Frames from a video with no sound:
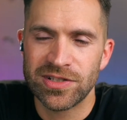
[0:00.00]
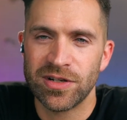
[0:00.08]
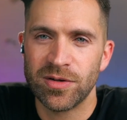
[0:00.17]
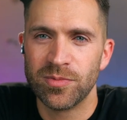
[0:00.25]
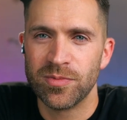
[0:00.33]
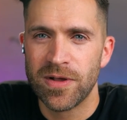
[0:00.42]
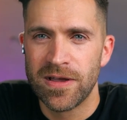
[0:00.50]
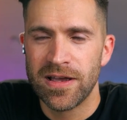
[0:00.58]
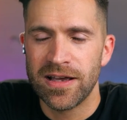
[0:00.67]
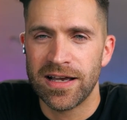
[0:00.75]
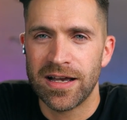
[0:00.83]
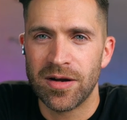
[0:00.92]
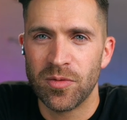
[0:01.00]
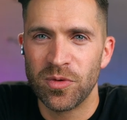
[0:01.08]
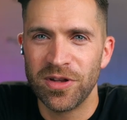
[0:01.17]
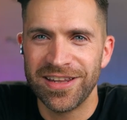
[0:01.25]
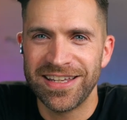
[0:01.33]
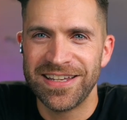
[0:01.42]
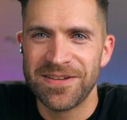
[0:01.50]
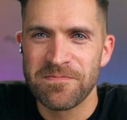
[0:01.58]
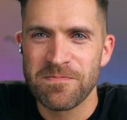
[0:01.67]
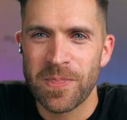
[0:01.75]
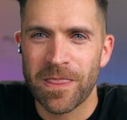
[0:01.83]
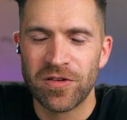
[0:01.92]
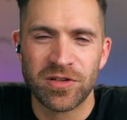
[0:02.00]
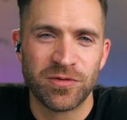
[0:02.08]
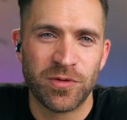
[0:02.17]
So I'm really looking